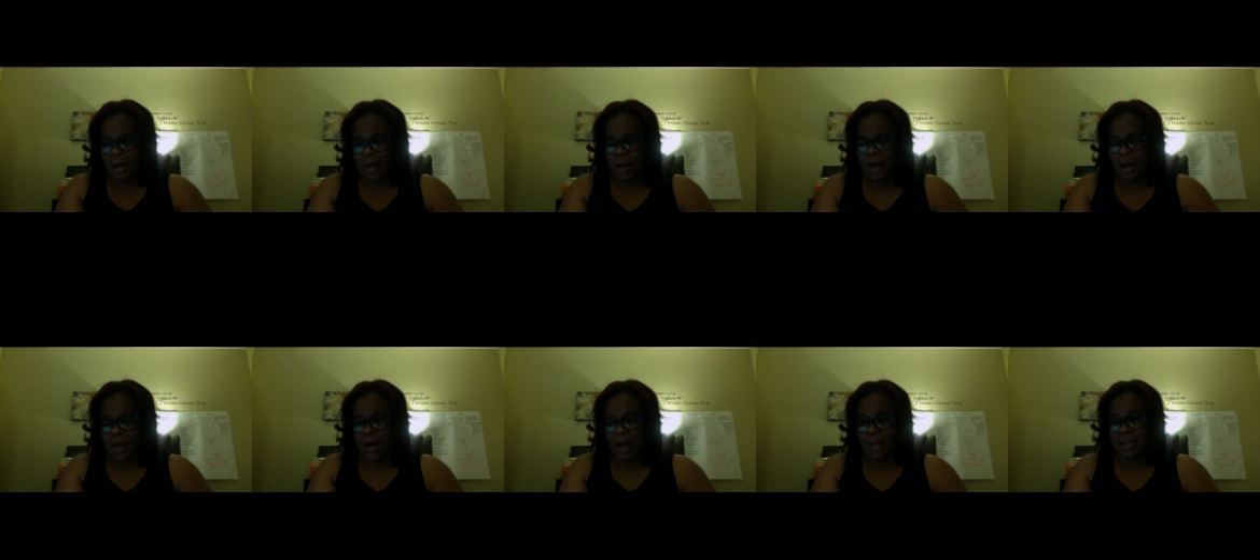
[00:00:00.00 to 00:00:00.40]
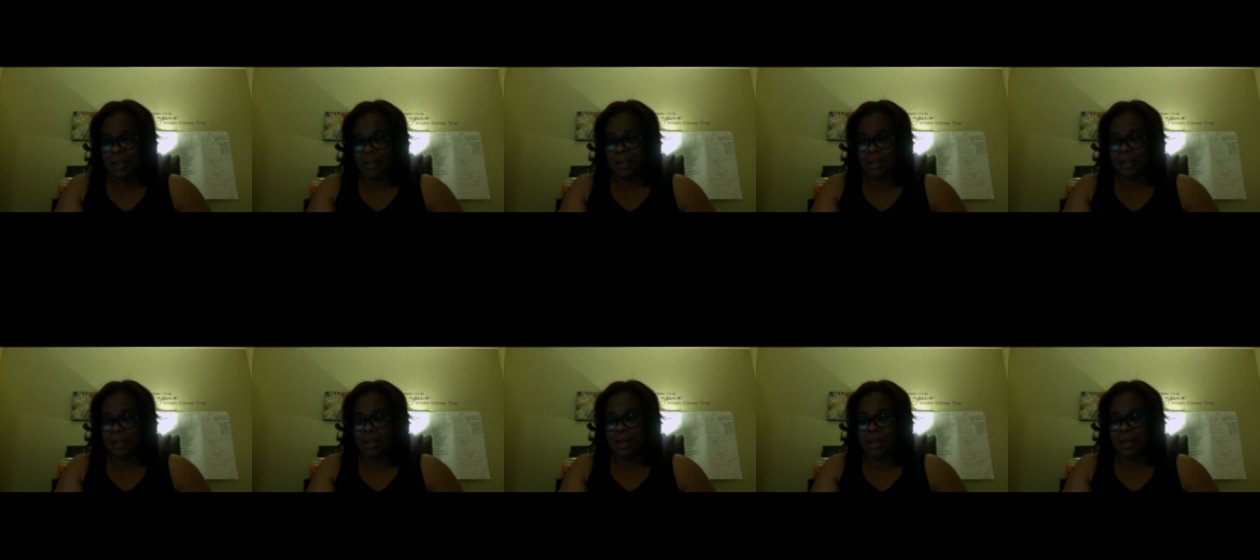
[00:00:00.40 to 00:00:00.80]

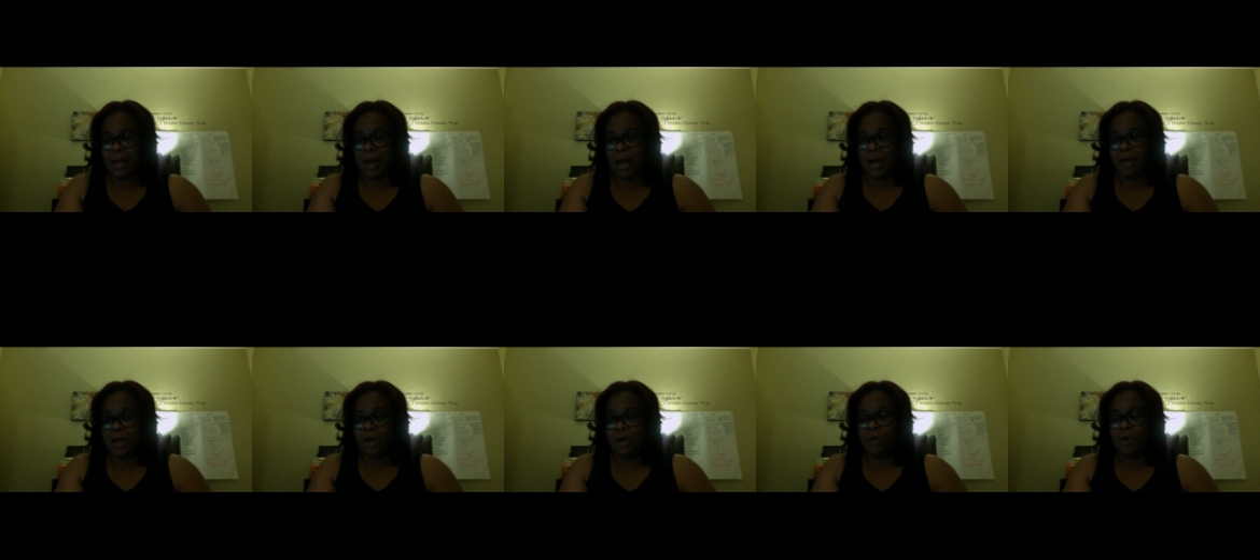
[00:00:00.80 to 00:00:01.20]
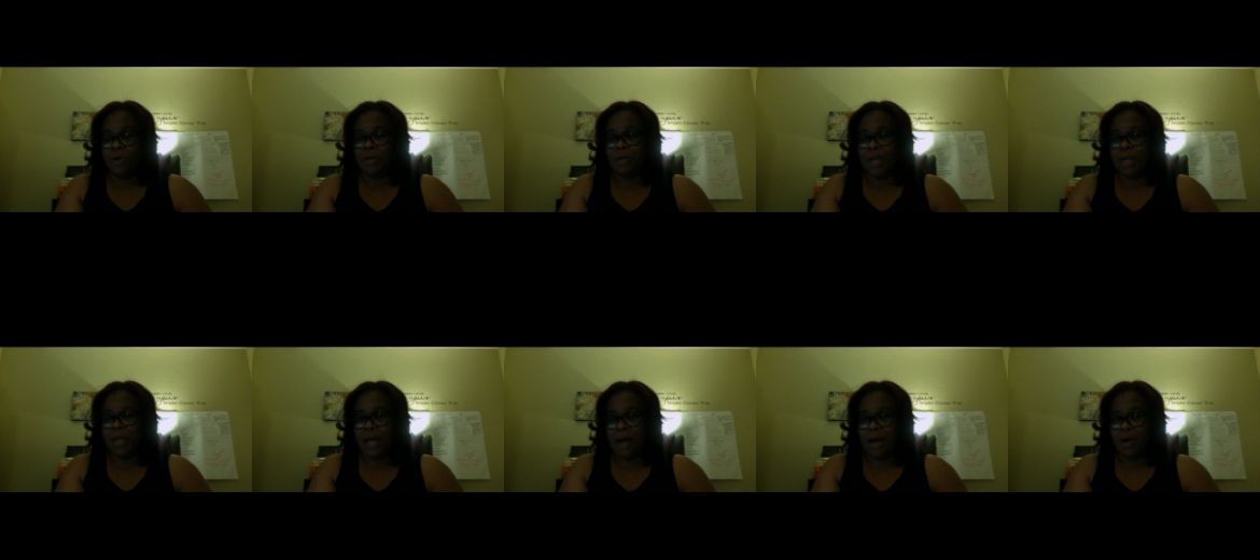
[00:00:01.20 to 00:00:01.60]
i I know
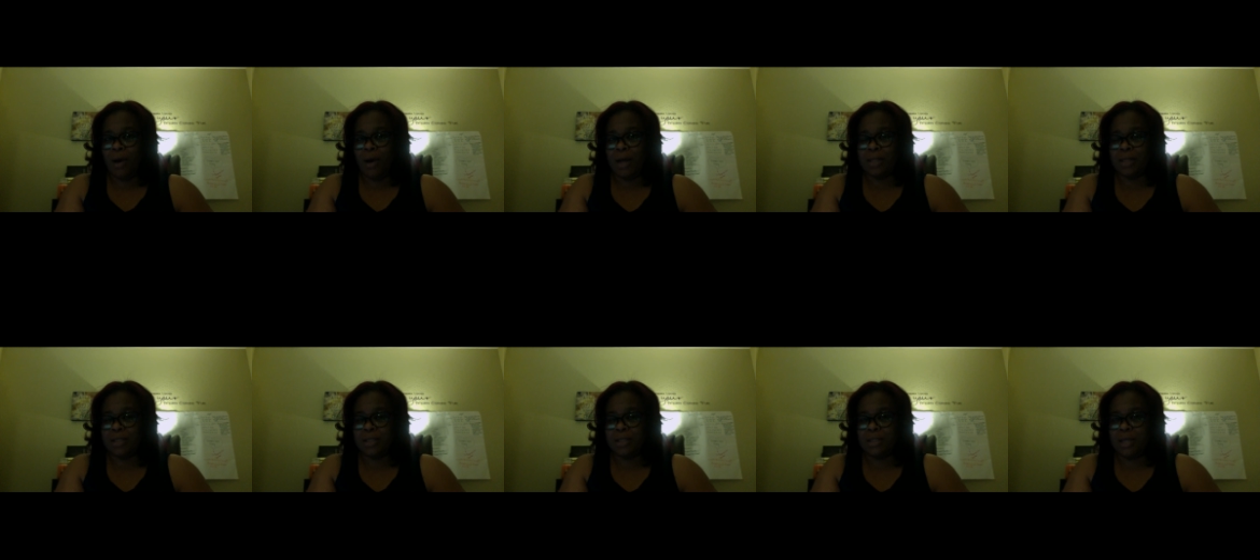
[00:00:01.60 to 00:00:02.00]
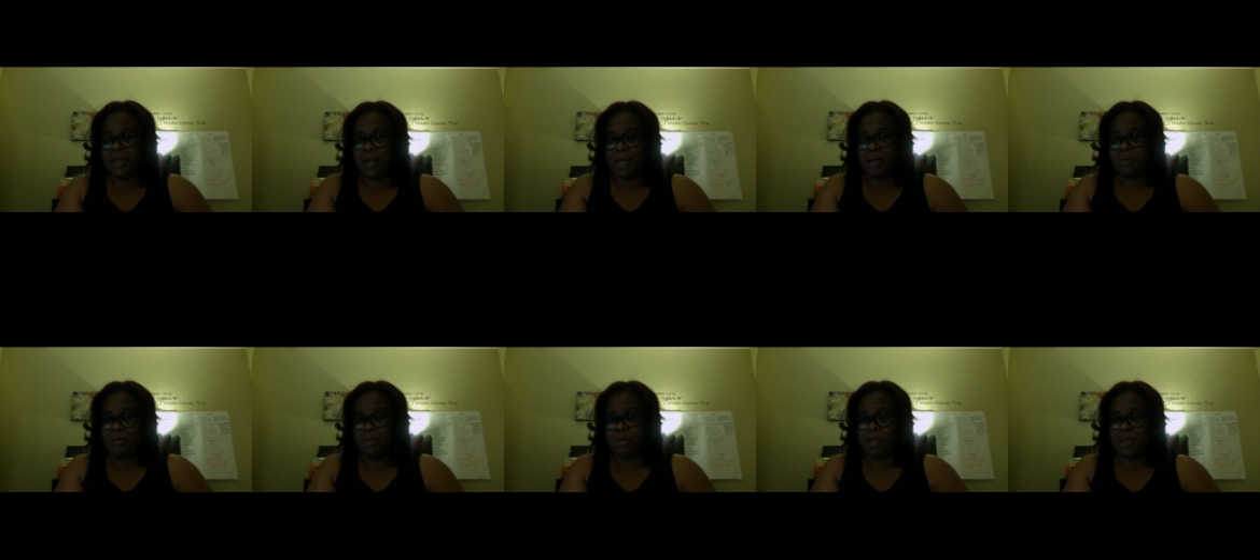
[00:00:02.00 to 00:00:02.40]
now I
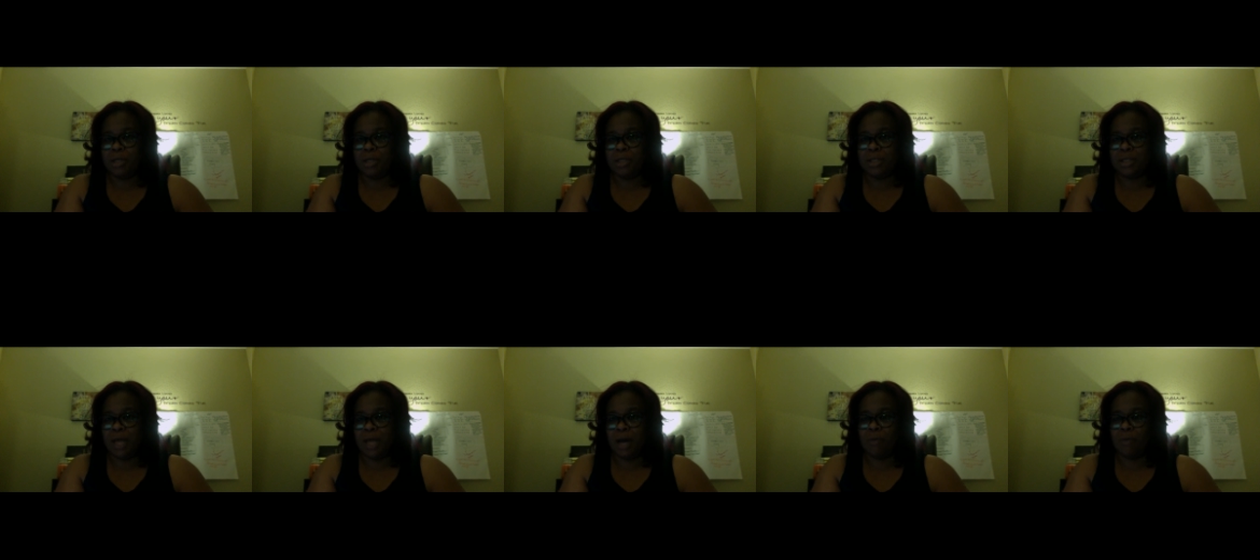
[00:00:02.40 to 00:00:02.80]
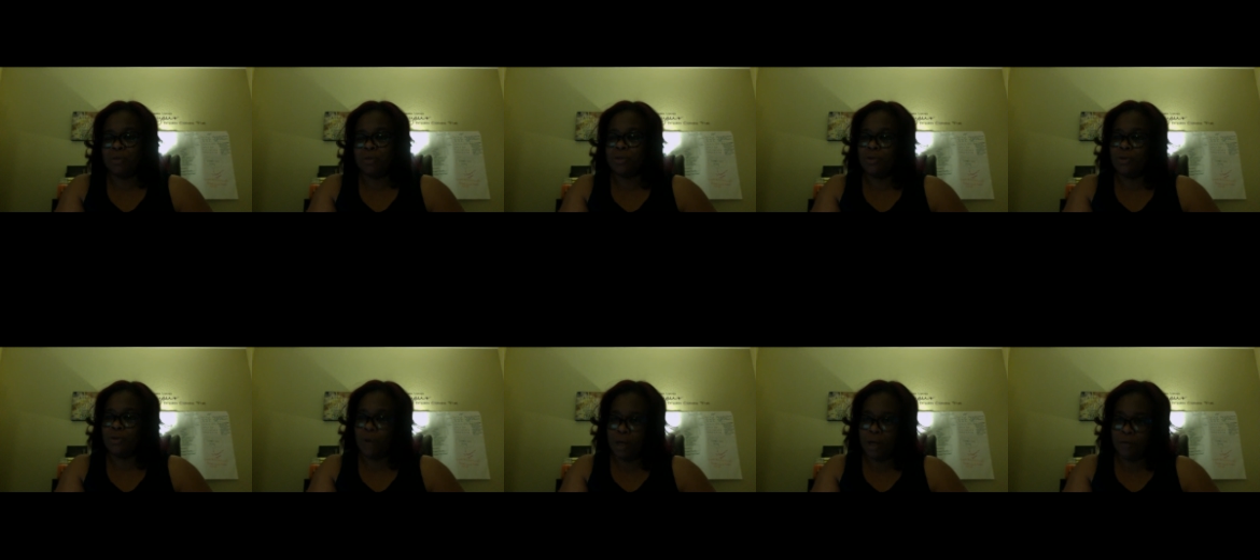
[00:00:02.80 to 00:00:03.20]
stayed because I
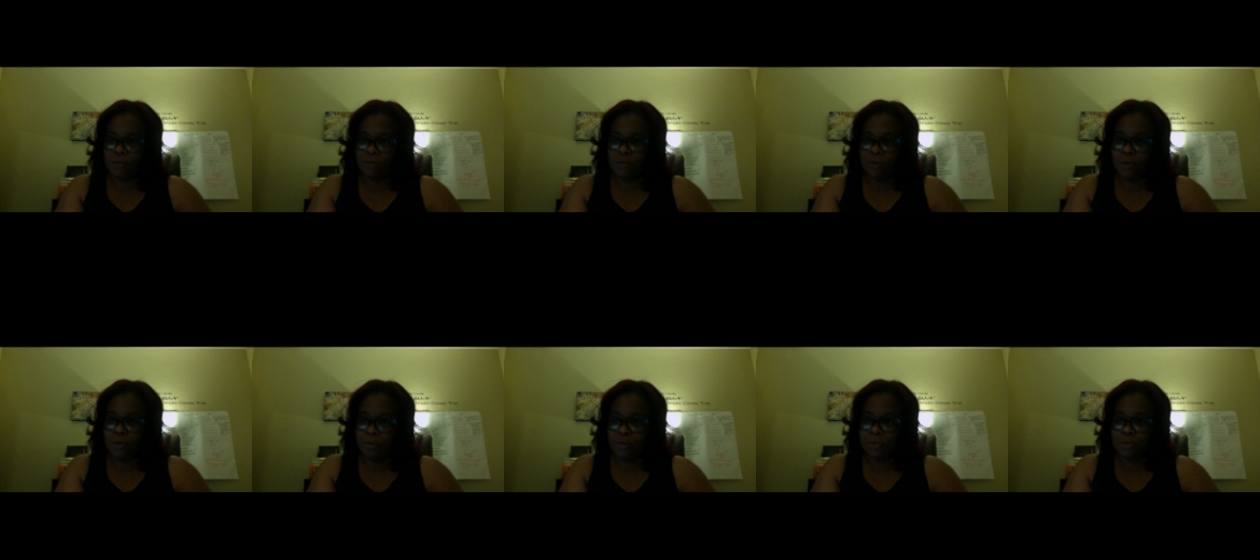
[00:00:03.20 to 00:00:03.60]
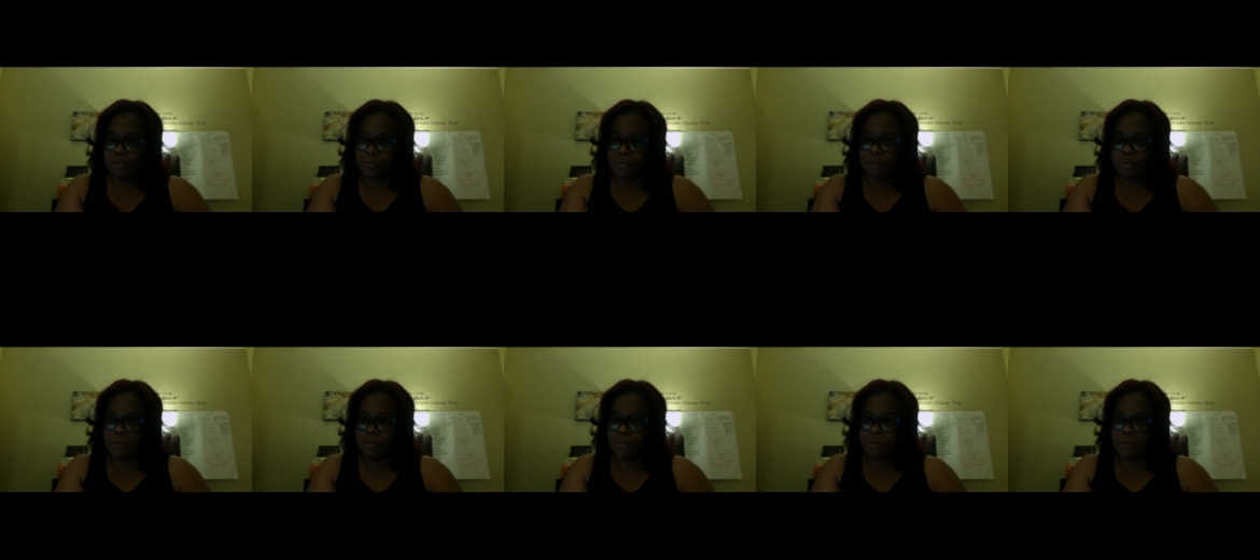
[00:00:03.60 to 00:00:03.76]
was grateful,